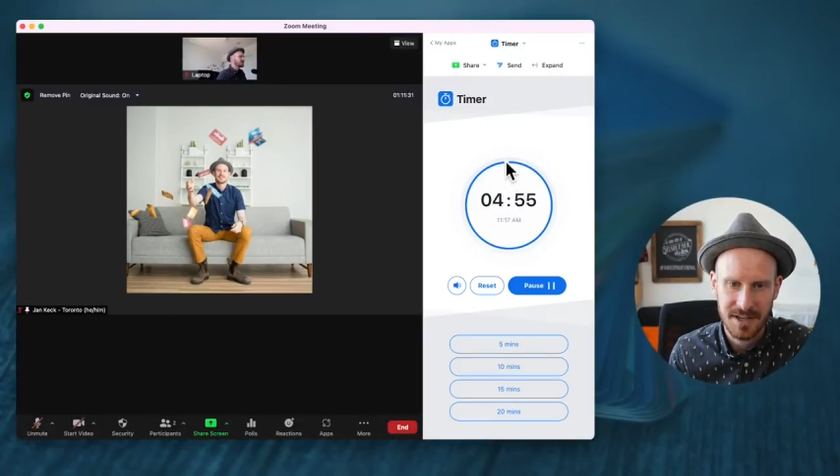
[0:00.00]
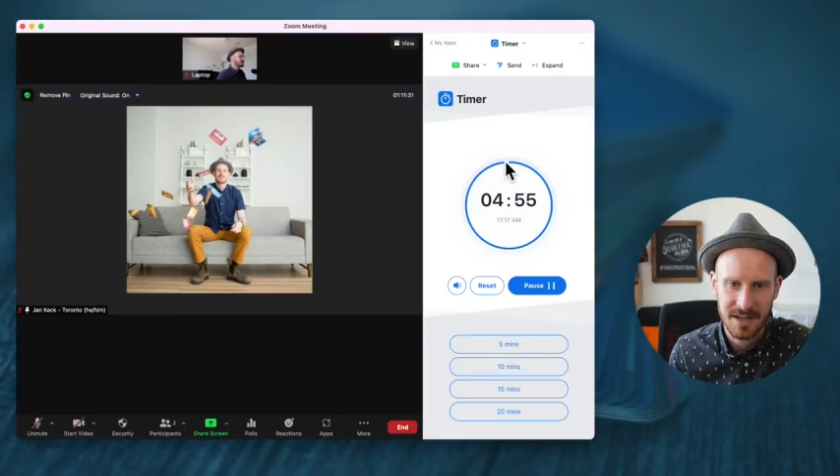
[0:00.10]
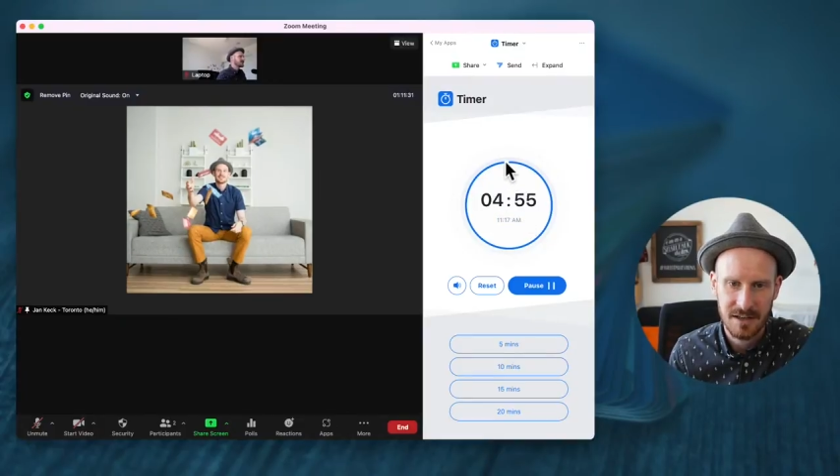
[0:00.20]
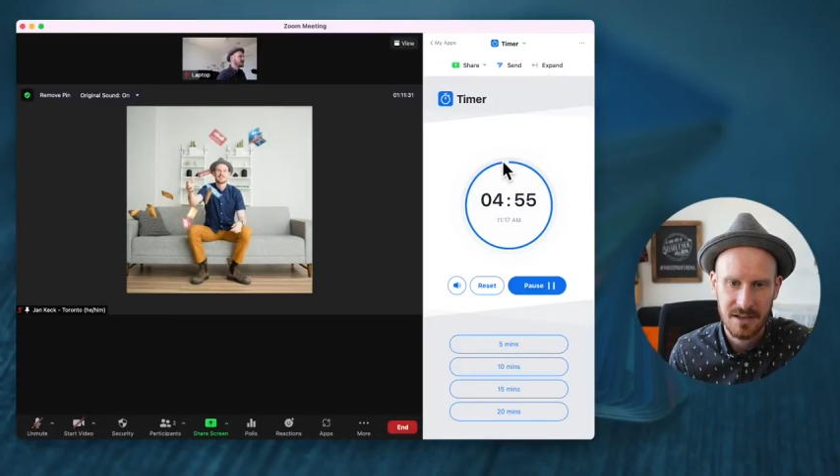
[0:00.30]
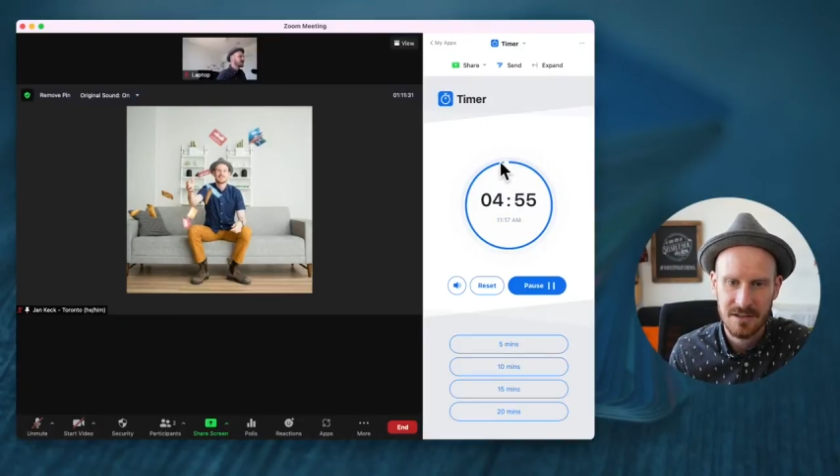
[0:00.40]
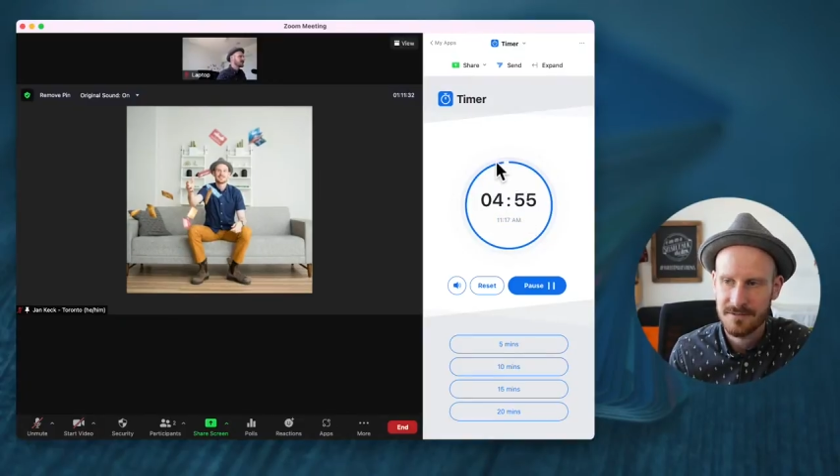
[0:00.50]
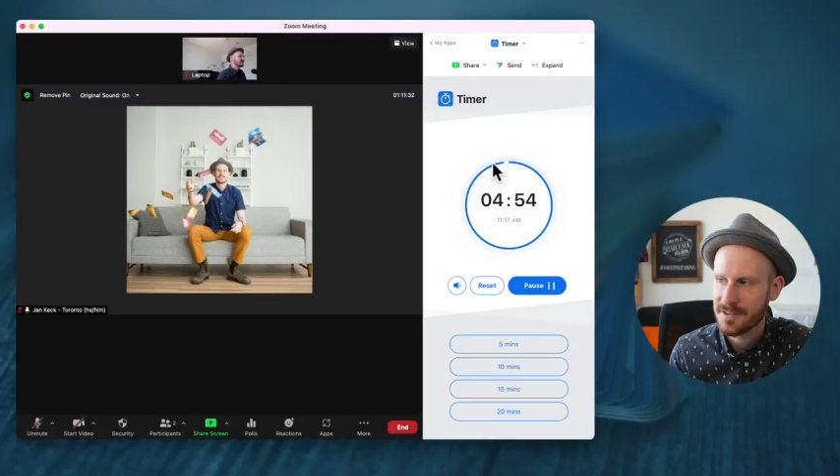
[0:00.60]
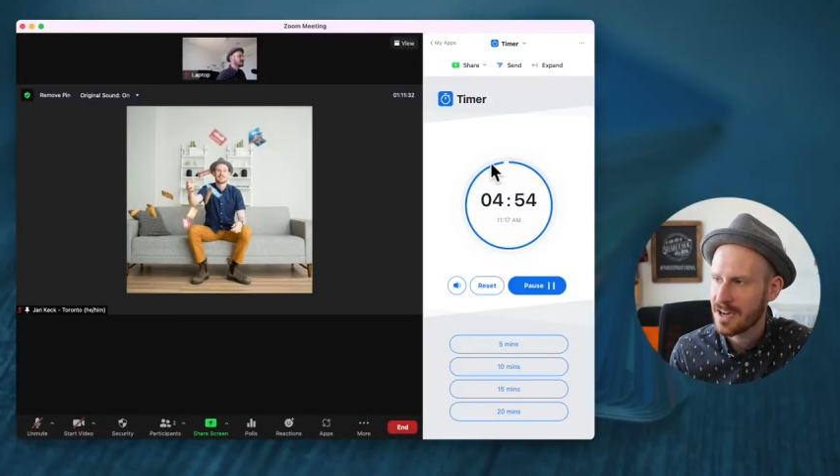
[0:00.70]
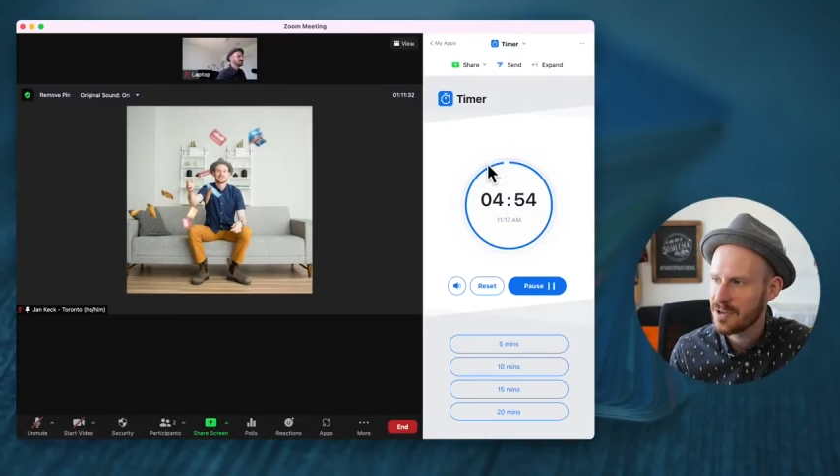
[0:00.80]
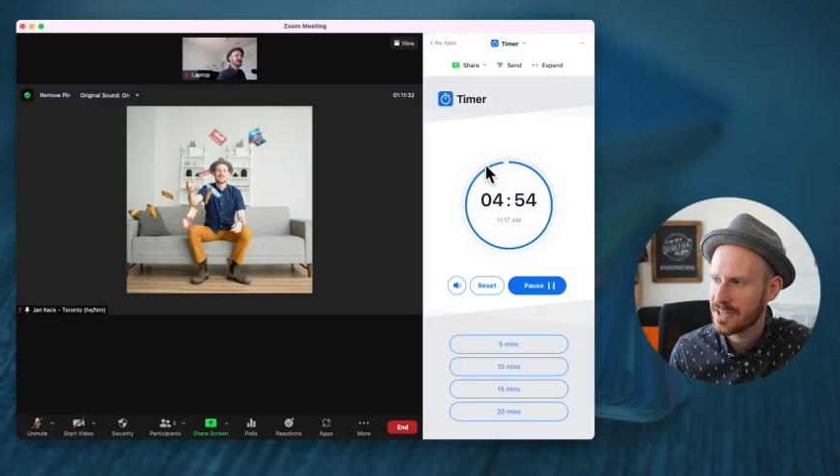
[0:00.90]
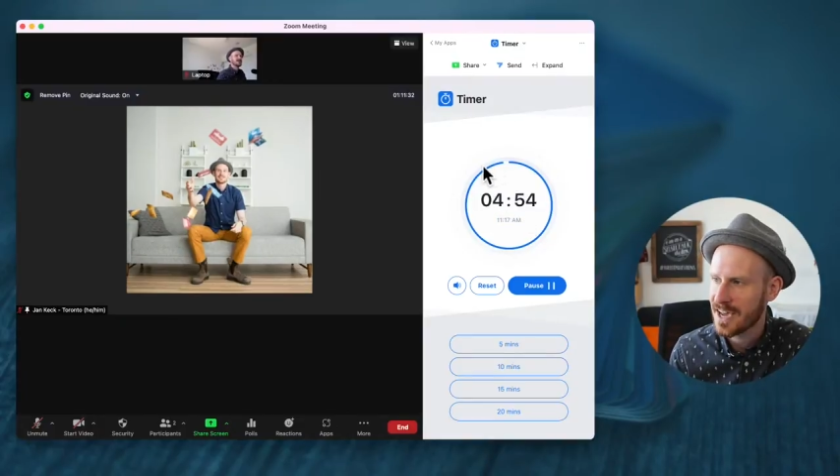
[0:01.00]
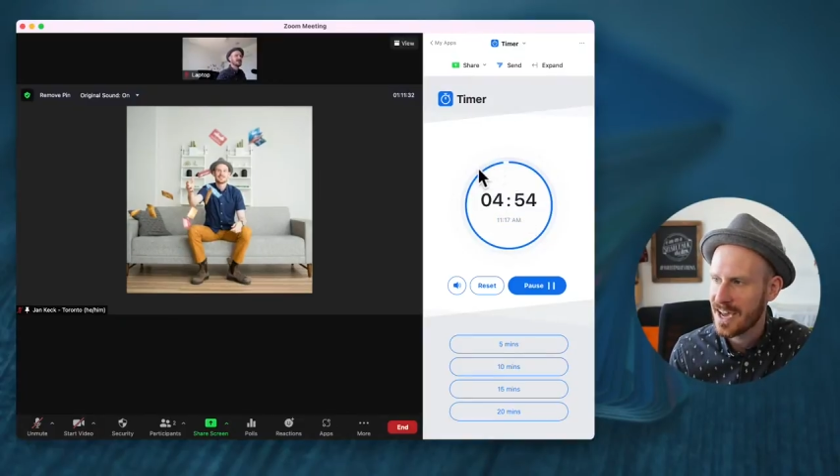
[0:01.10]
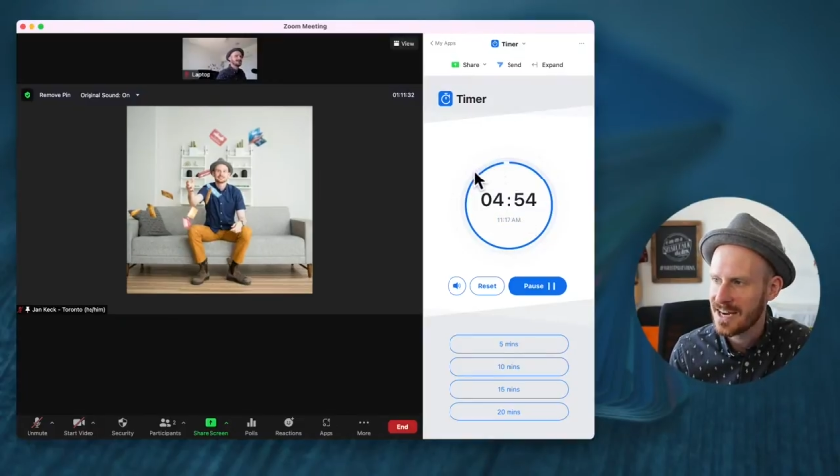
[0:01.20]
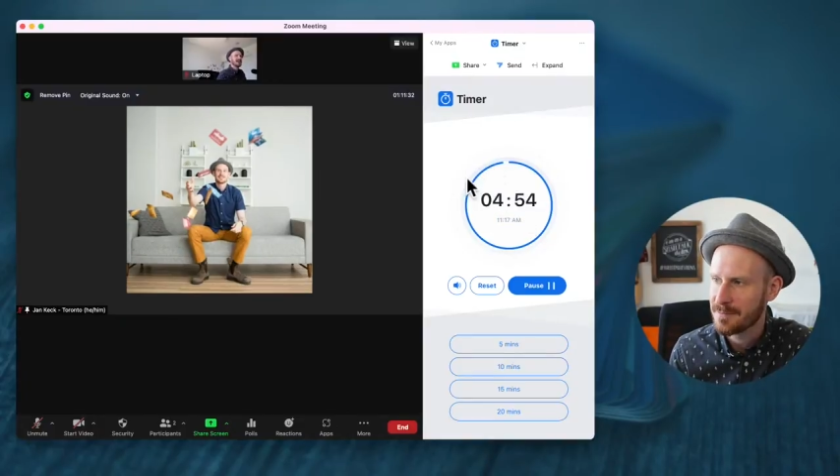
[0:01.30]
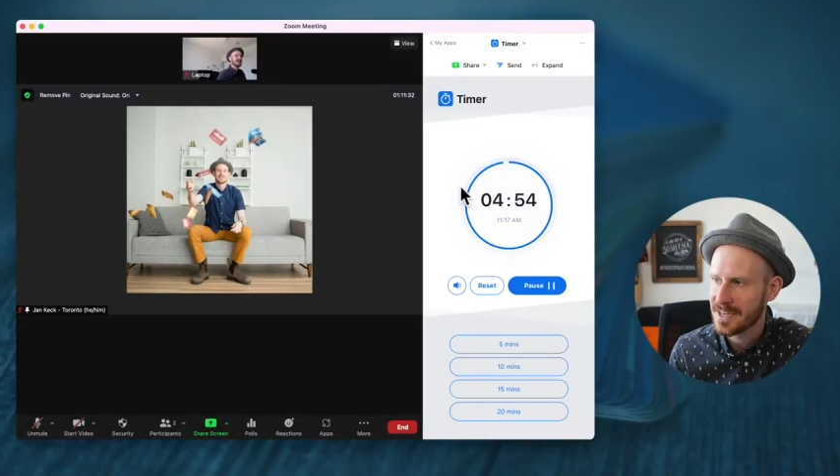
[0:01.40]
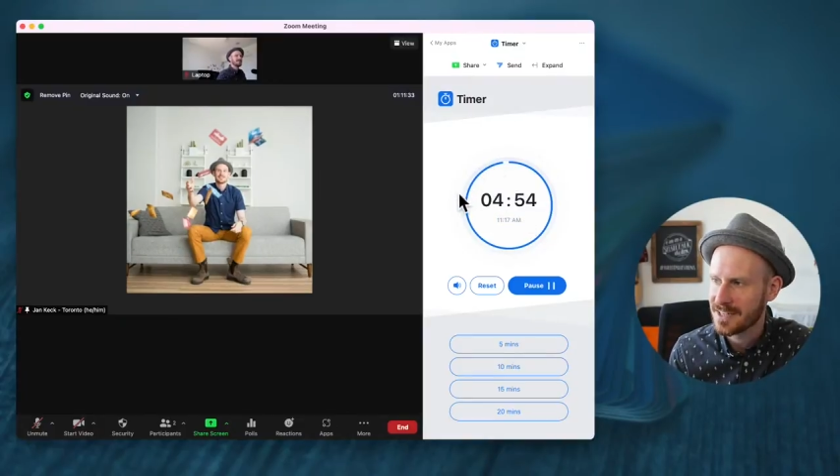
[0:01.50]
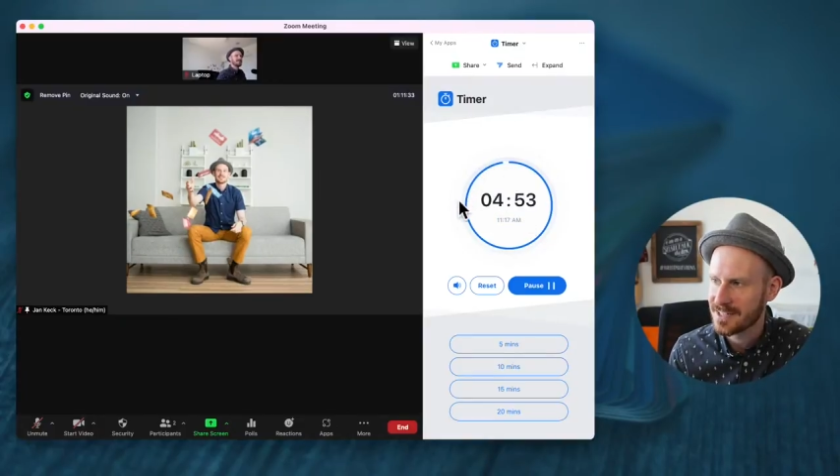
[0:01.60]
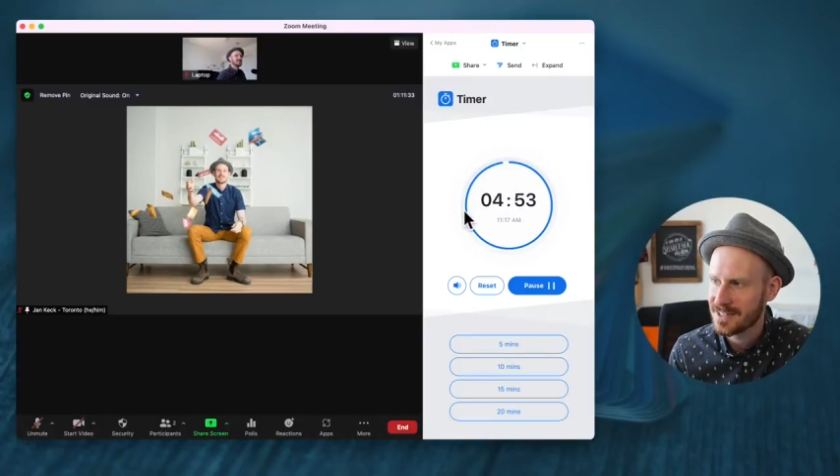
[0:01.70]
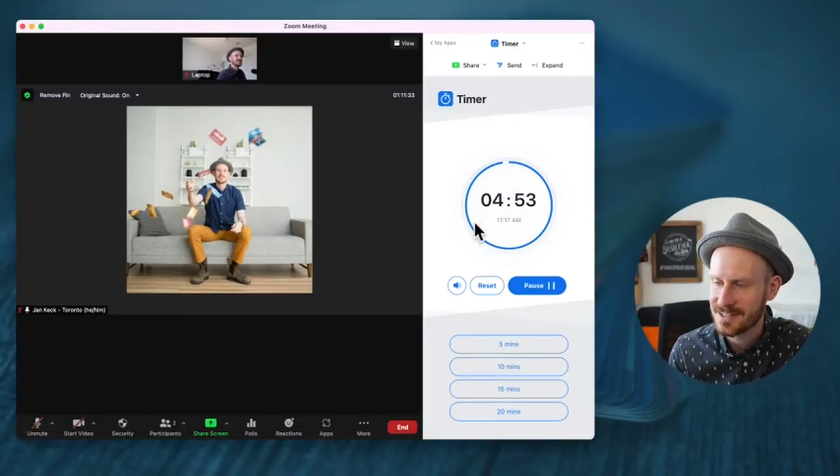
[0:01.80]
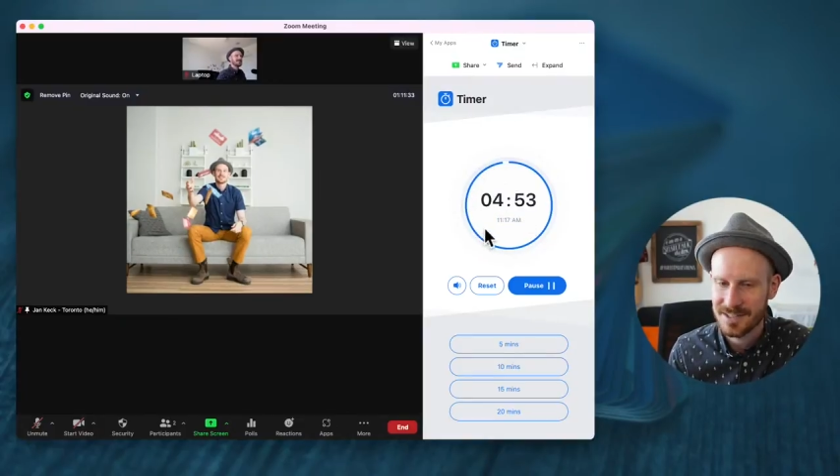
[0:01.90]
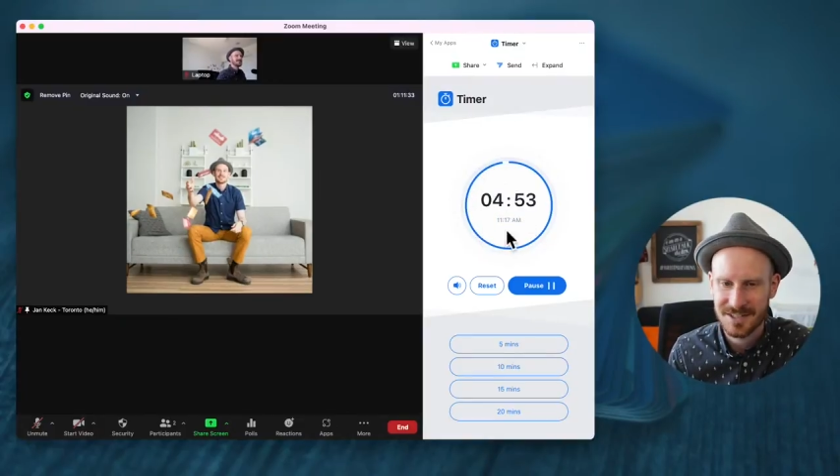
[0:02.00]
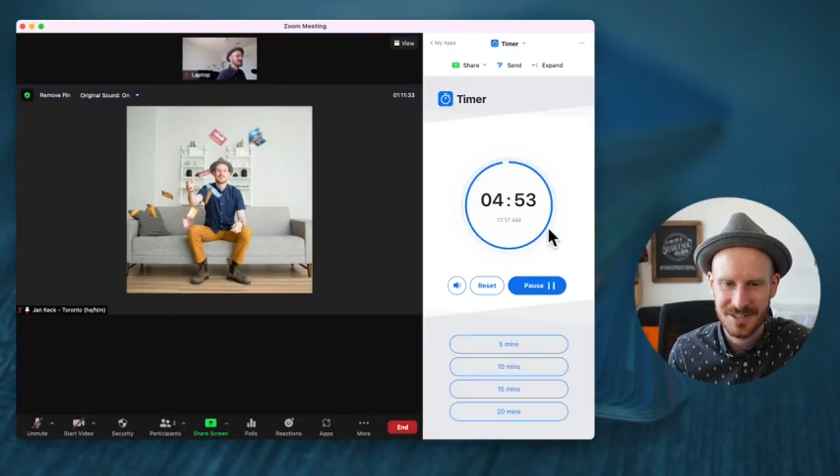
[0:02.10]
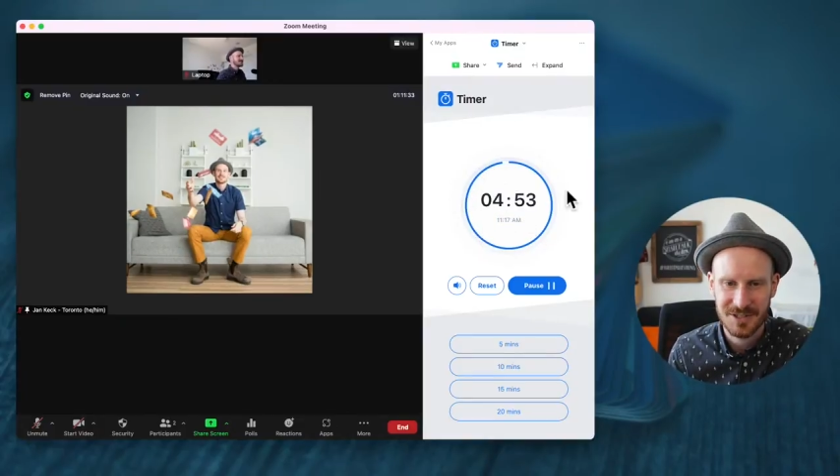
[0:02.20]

And I love how it animates this